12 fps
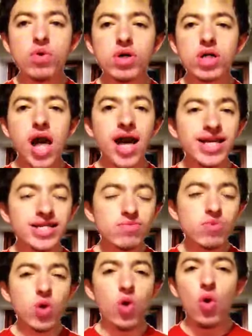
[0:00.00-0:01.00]
Guys,
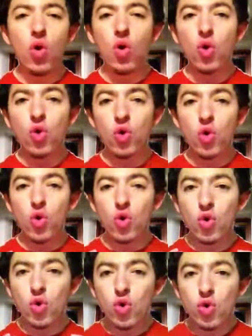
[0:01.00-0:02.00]

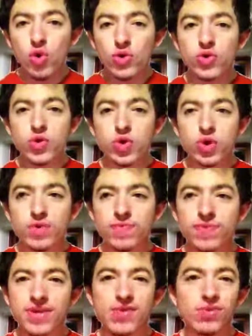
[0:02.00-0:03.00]
all in all,
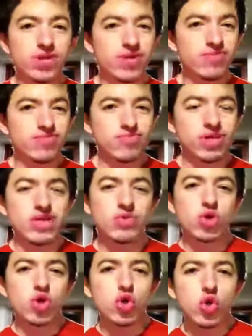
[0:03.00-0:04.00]
it was a
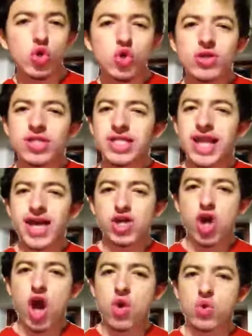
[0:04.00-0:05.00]

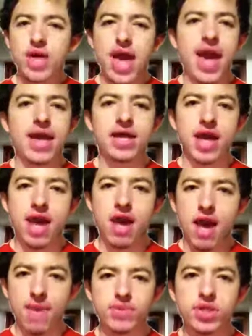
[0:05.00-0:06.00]
good/okay
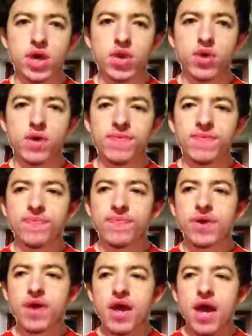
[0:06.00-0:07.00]
episode.
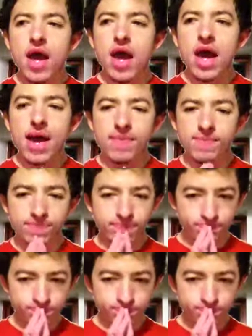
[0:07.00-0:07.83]
I